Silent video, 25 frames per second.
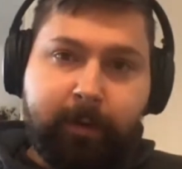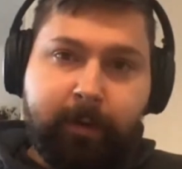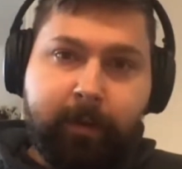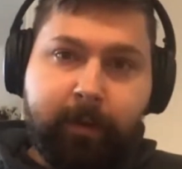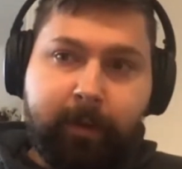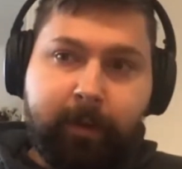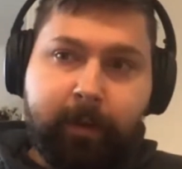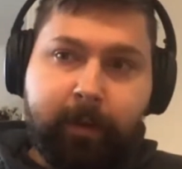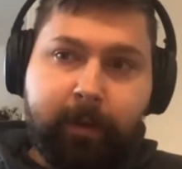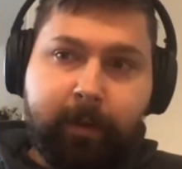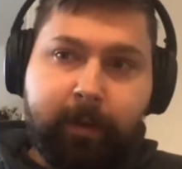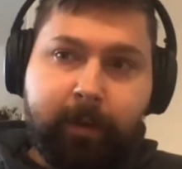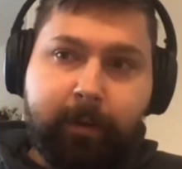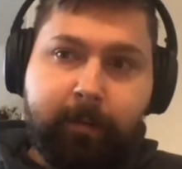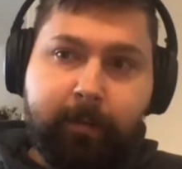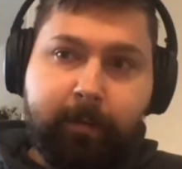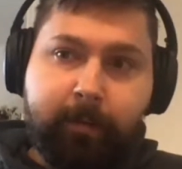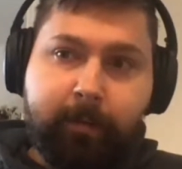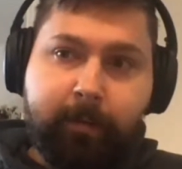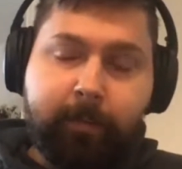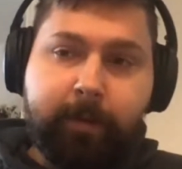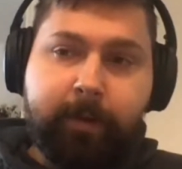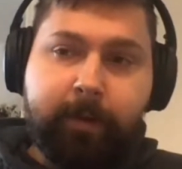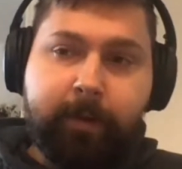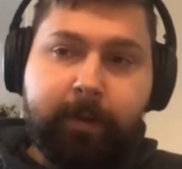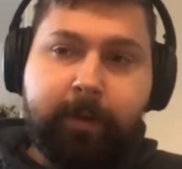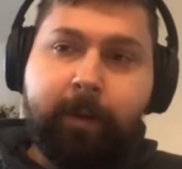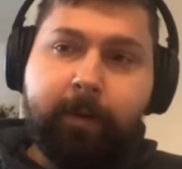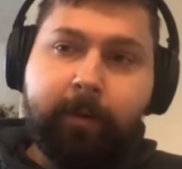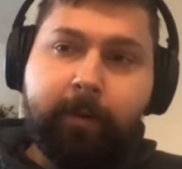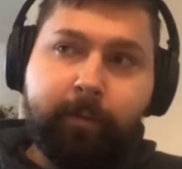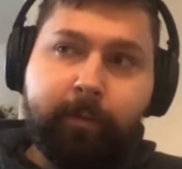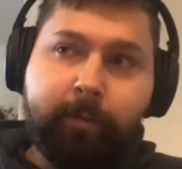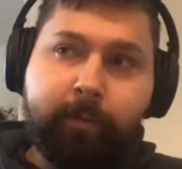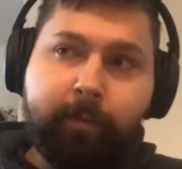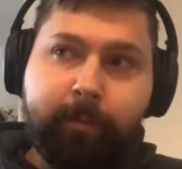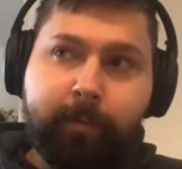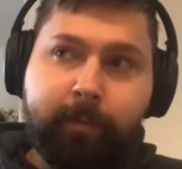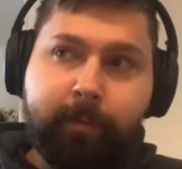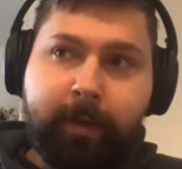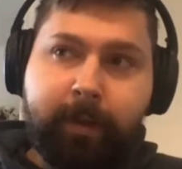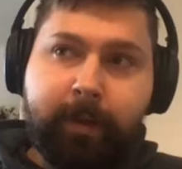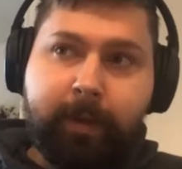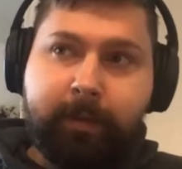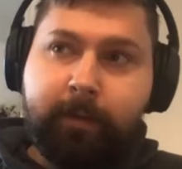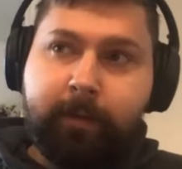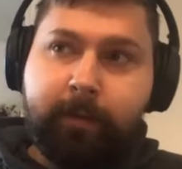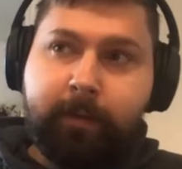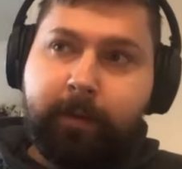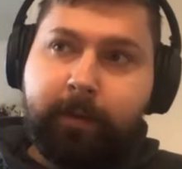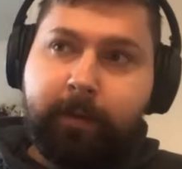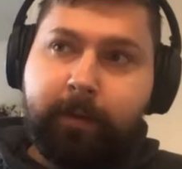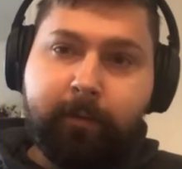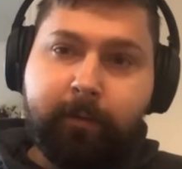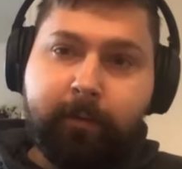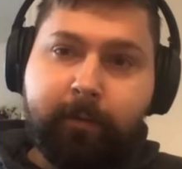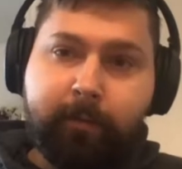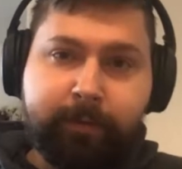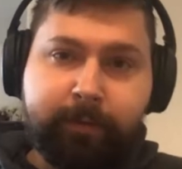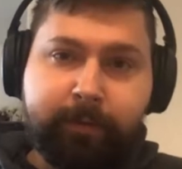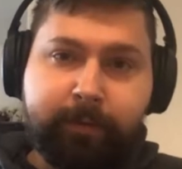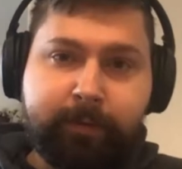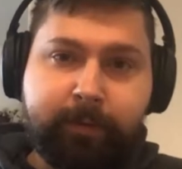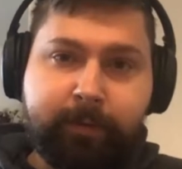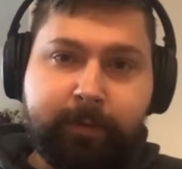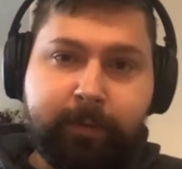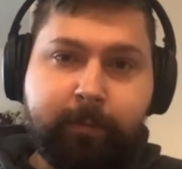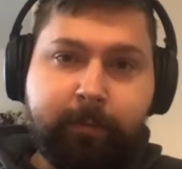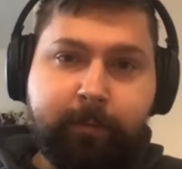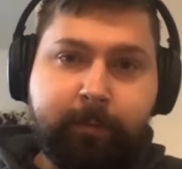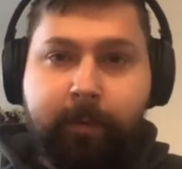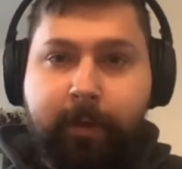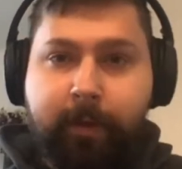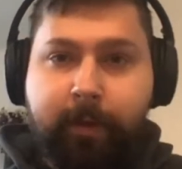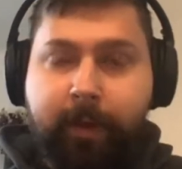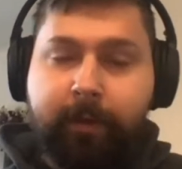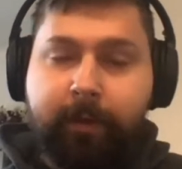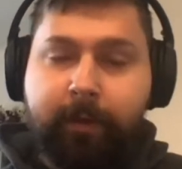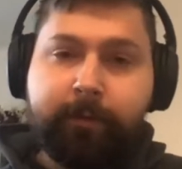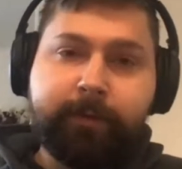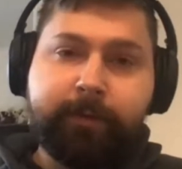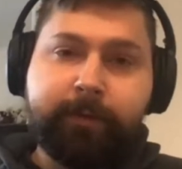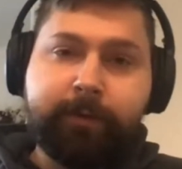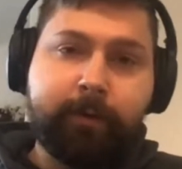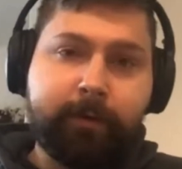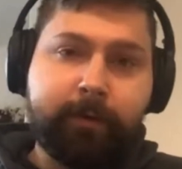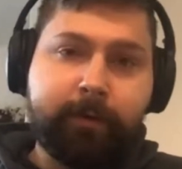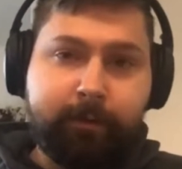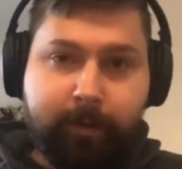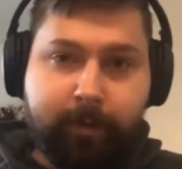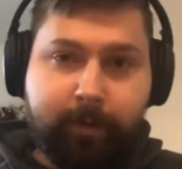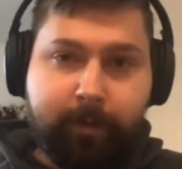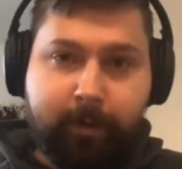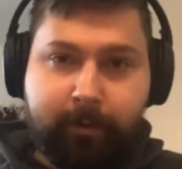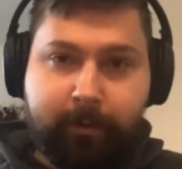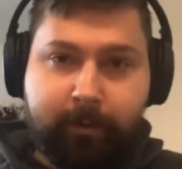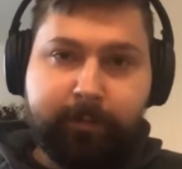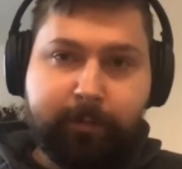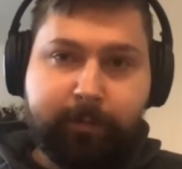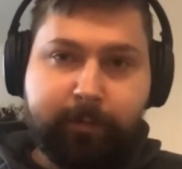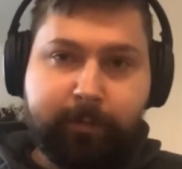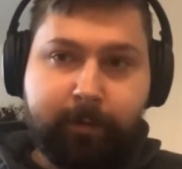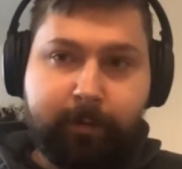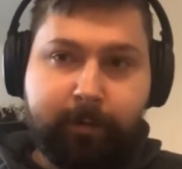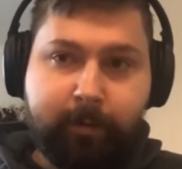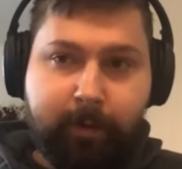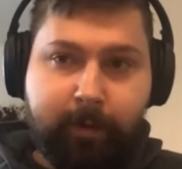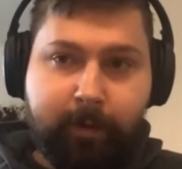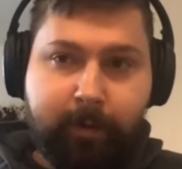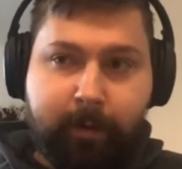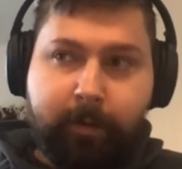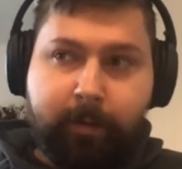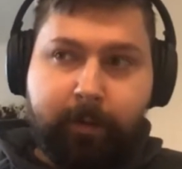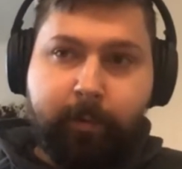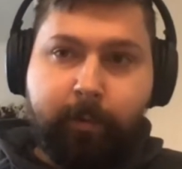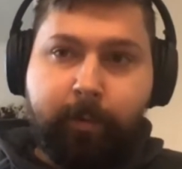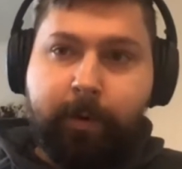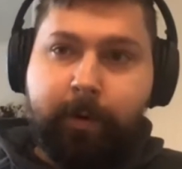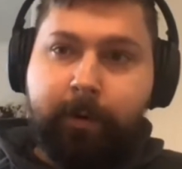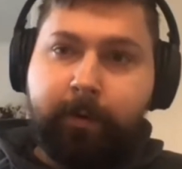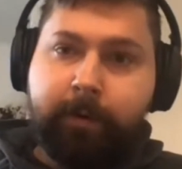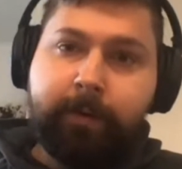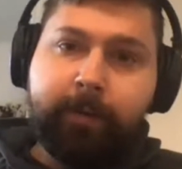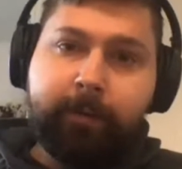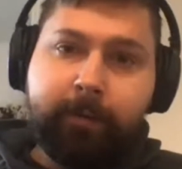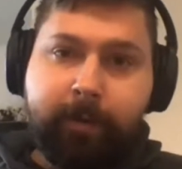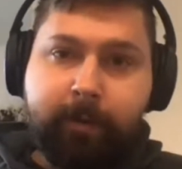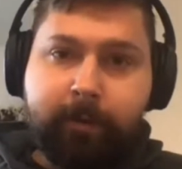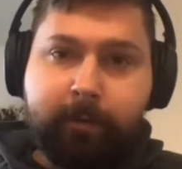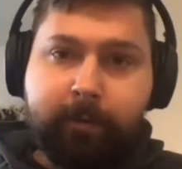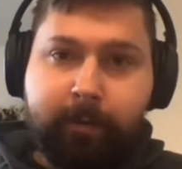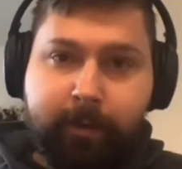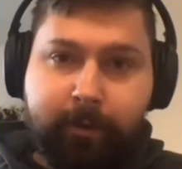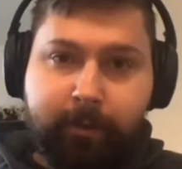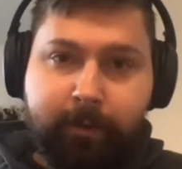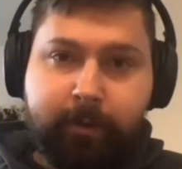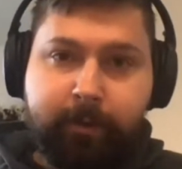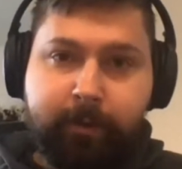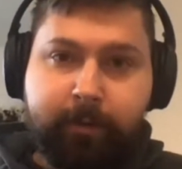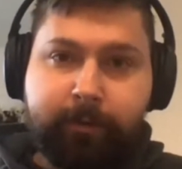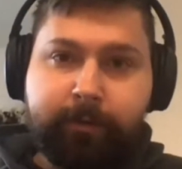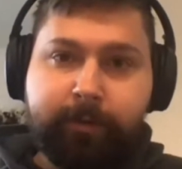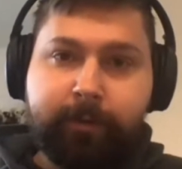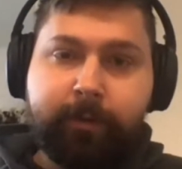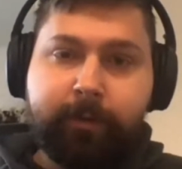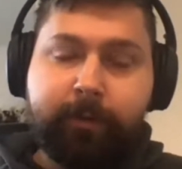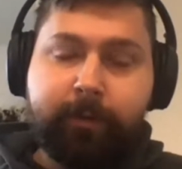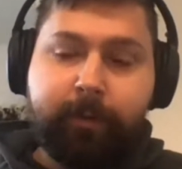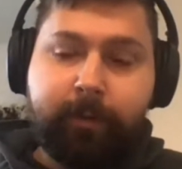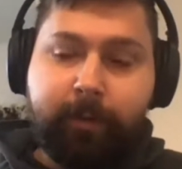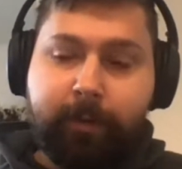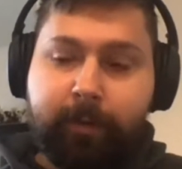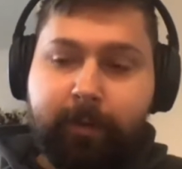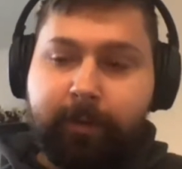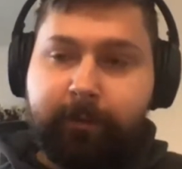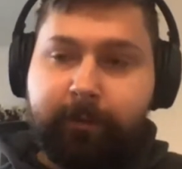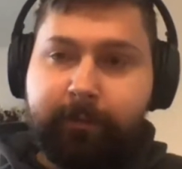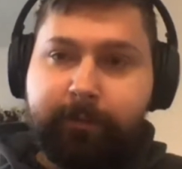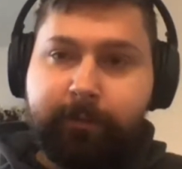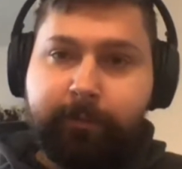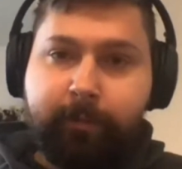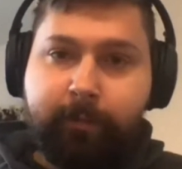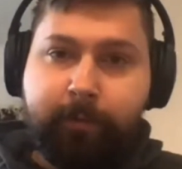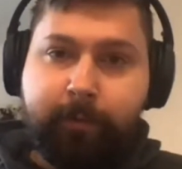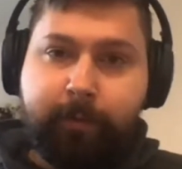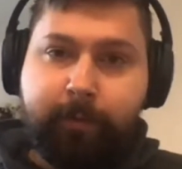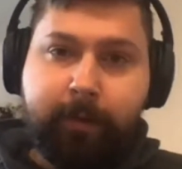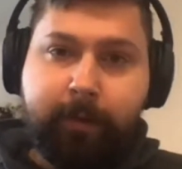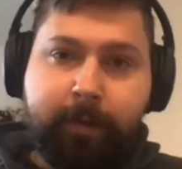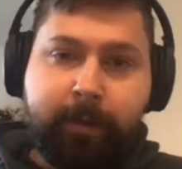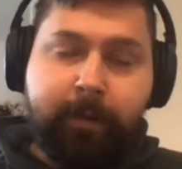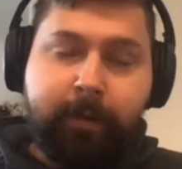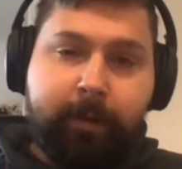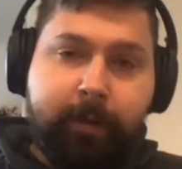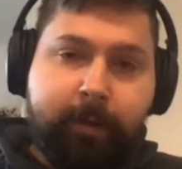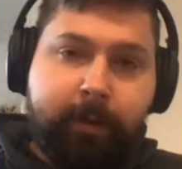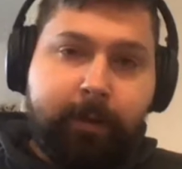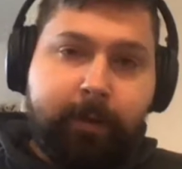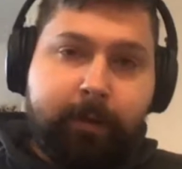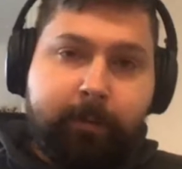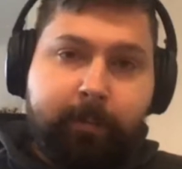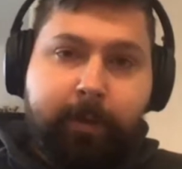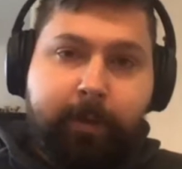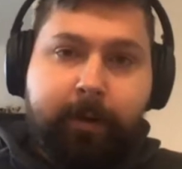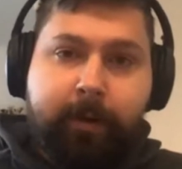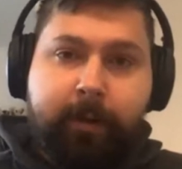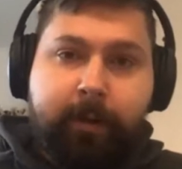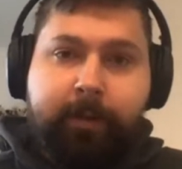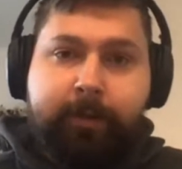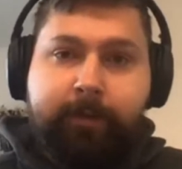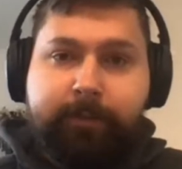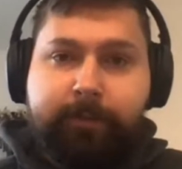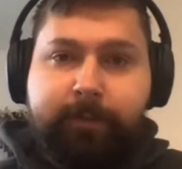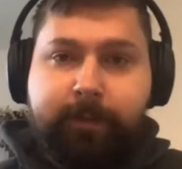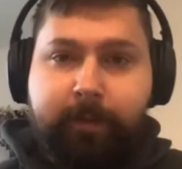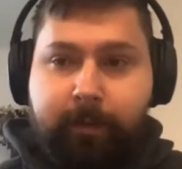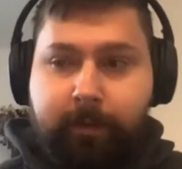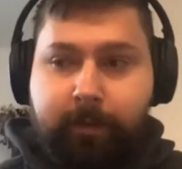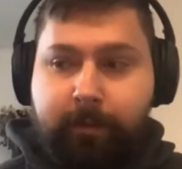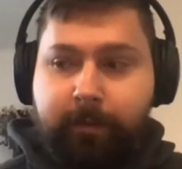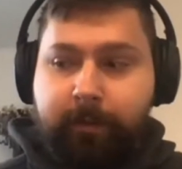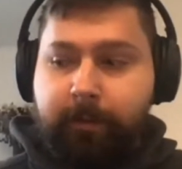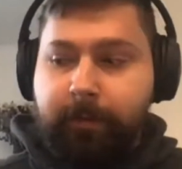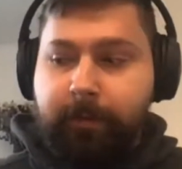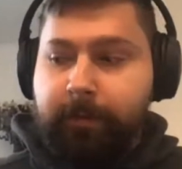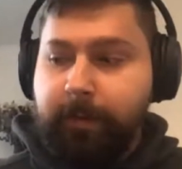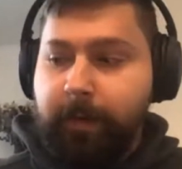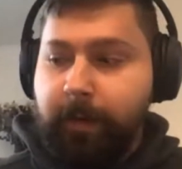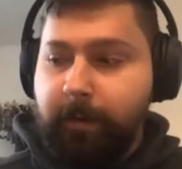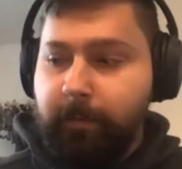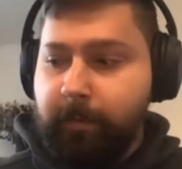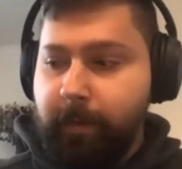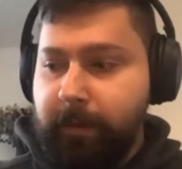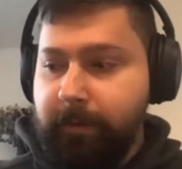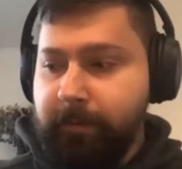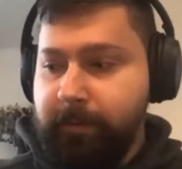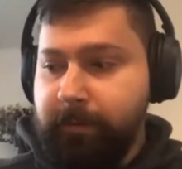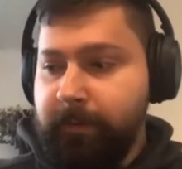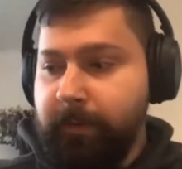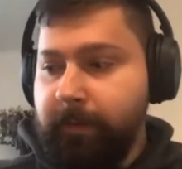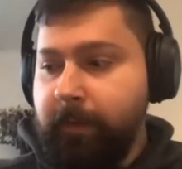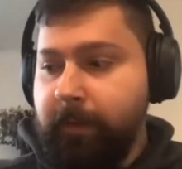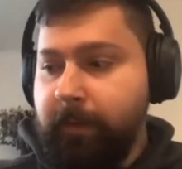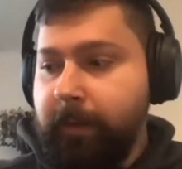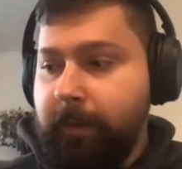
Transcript: But now I think a lot of the questions are, well, how do you start querying the lineage that's stored in the Marquez database?